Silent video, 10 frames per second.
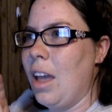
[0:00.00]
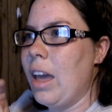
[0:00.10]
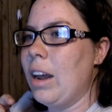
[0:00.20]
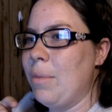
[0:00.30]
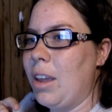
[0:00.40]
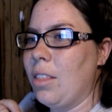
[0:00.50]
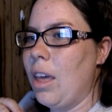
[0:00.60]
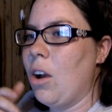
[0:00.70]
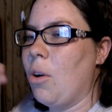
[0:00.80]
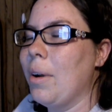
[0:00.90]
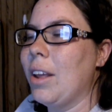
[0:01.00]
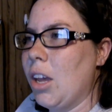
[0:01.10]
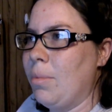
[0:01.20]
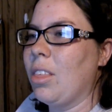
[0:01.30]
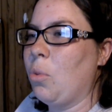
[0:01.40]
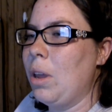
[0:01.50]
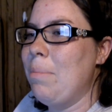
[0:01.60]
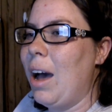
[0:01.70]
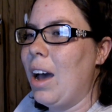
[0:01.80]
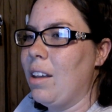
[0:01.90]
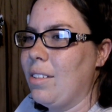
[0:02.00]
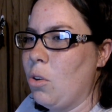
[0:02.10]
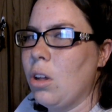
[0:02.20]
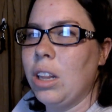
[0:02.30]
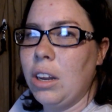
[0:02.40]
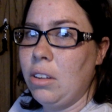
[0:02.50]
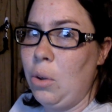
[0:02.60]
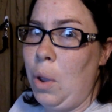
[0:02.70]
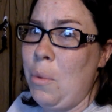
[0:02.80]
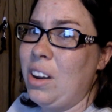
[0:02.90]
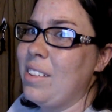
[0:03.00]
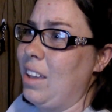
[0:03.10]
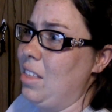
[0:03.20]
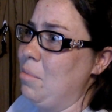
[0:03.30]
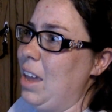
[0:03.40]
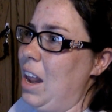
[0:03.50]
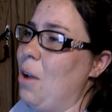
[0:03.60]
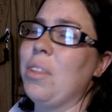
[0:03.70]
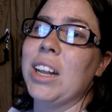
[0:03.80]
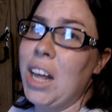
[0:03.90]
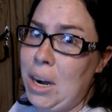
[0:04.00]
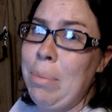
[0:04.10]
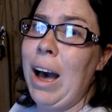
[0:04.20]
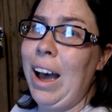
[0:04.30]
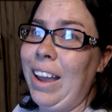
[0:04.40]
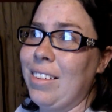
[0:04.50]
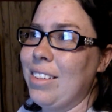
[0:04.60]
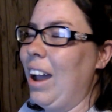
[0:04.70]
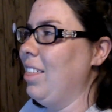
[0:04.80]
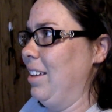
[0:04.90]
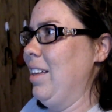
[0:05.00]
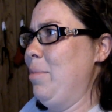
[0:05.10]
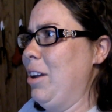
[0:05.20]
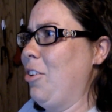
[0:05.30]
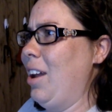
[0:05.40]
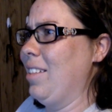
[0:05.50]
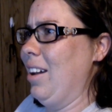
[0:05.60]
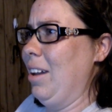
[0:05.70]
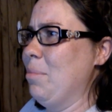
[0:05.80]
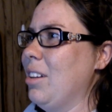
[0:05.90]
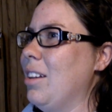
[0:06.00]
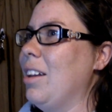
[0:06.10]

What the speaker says: And I mean, they're already up to 3 pies. So clearly we want to see them get hit with a lot of pies. I think that'd be a great time.